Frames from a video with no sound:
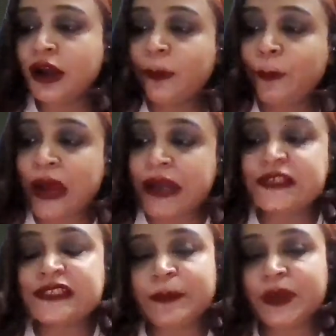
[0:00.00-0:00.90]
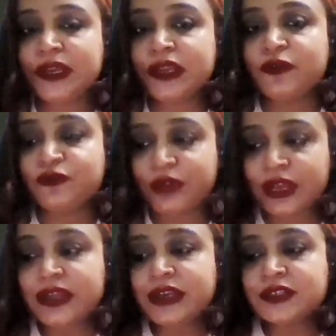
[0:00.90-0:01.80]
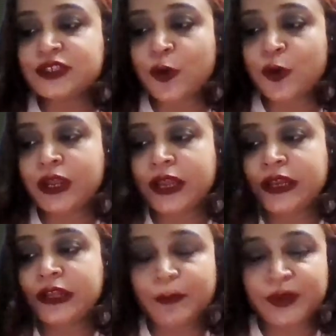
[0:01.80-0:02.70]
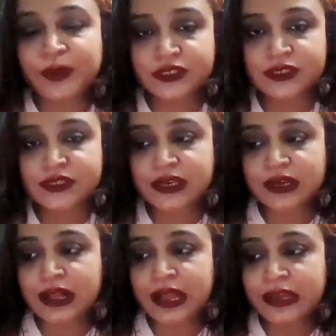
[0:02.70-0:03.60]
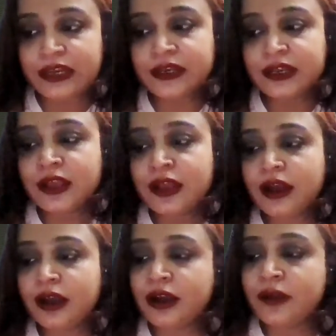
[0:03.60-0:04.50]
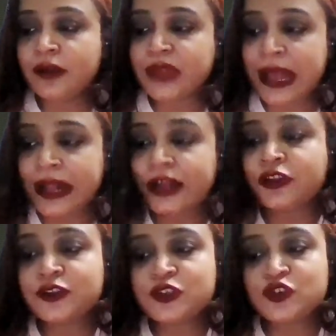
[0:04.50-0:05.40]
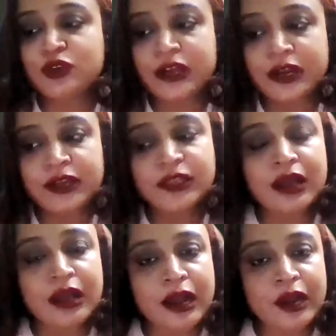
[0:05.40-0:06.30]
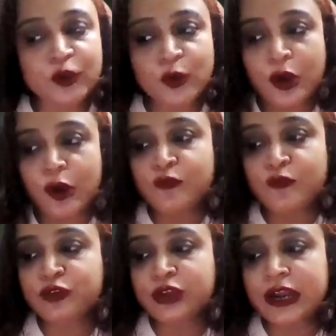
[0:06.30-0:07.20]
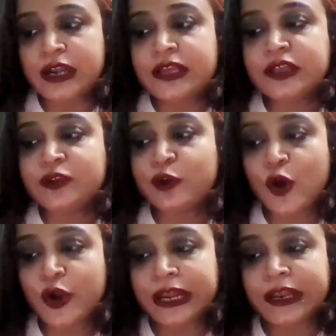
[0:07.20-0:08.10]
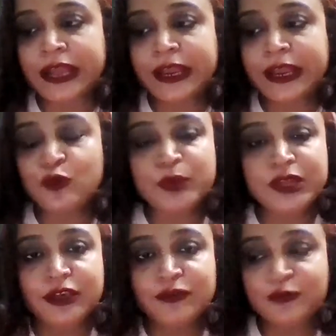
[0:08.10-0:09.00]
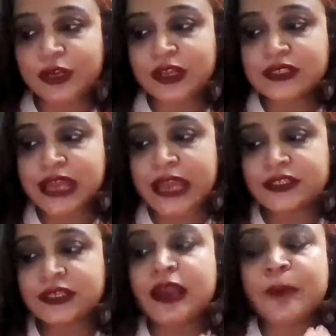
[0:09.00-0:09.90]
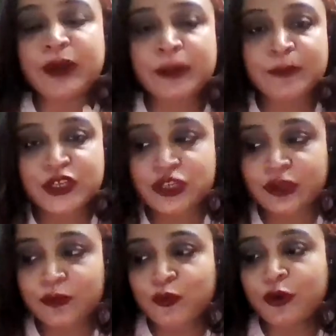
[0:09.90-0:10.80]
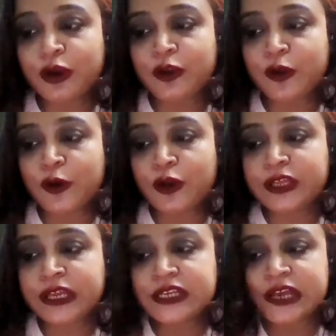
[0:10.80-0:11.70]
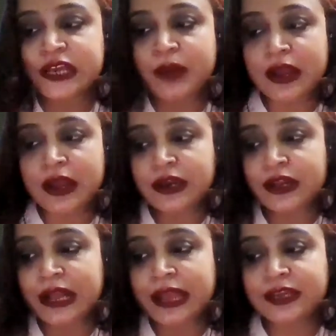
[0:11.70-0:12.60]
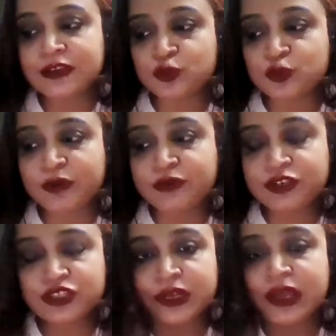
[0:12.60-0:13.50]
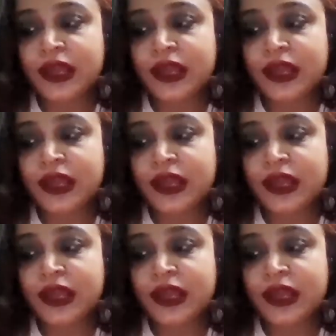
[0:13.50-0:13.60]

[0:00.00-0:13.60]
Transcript: participate in various online competitions and guided hackathons to learn the art of turning raw data into meaningful insights. Publishing work on GitHub under guided supervision